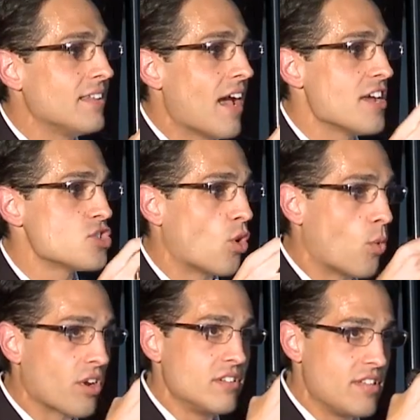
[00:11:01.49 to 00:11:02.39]
dinosaur
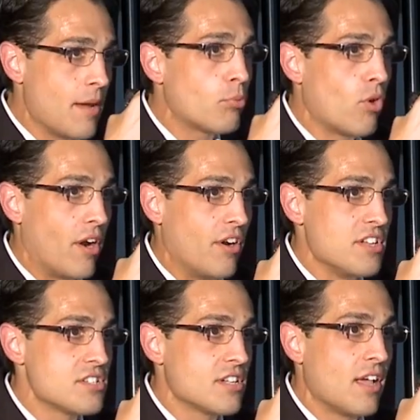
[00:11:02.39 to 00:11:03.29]
were
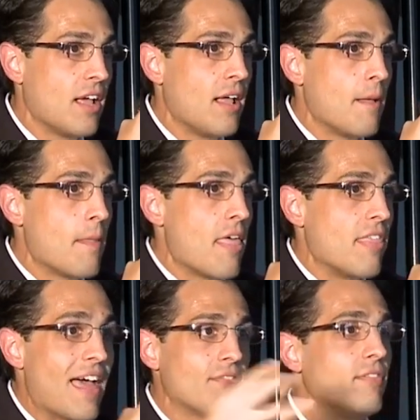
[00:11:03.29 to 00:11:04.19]
contemporaries,
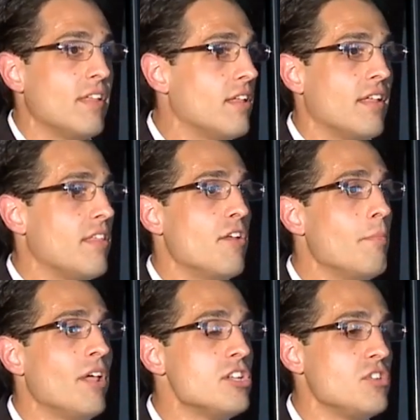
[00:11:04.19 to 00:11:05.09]
that their
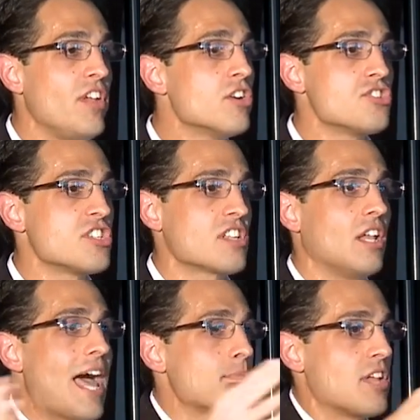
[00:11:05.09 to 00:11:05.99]
millions of years just
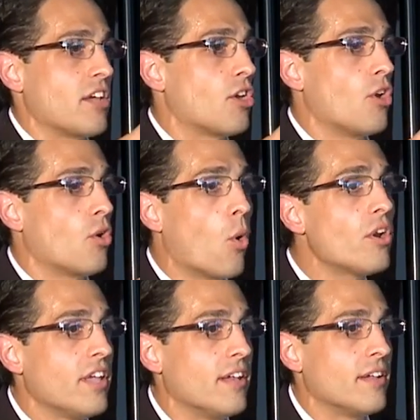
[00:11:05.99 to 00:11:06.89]
collapsed like a
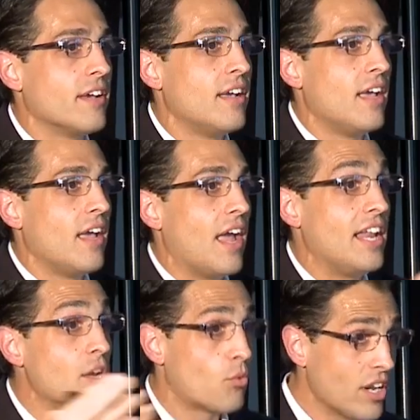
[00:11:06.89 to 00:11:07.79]
concordion. And
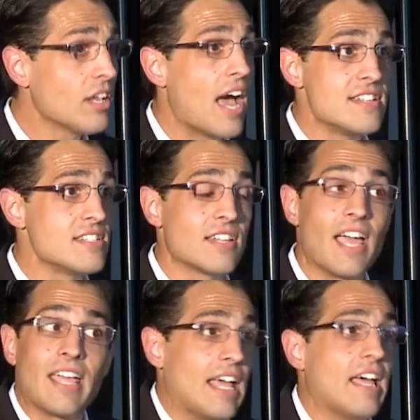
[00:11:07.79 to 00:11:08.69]
he realized, he's
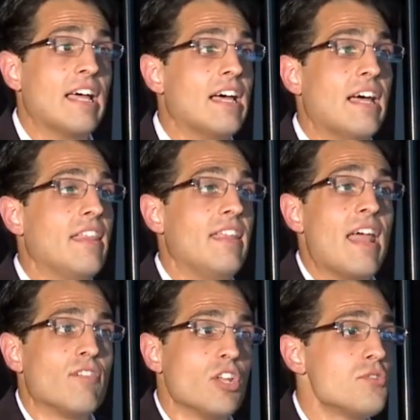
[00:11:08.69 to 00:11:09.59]
like, then
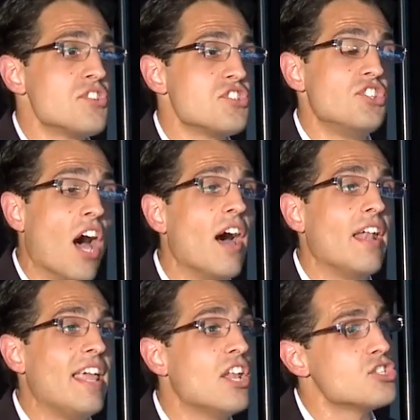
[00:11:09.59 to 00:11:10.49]
evolution's done.
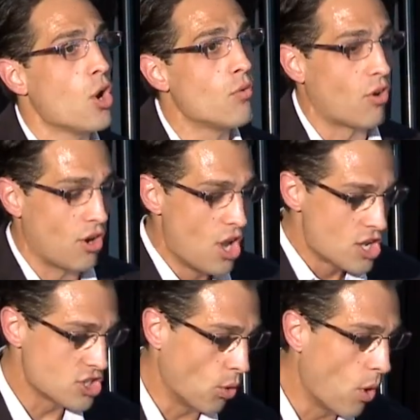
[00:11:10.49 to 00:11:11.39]
It is over.
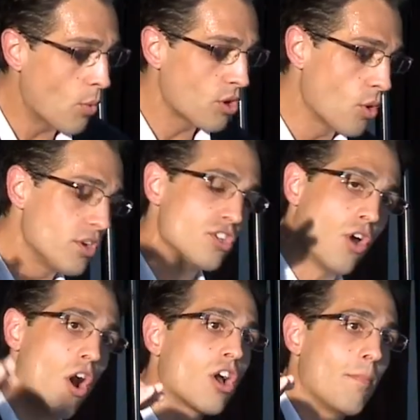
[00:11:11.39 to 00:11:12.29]
So what we're going to
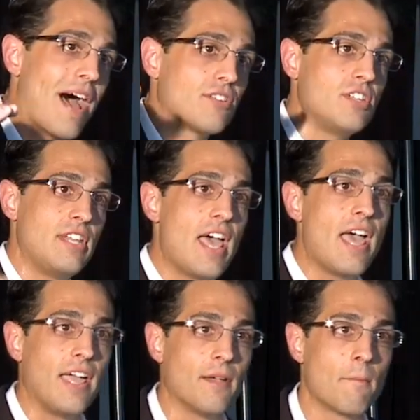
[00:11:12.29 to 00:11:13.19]
talk about today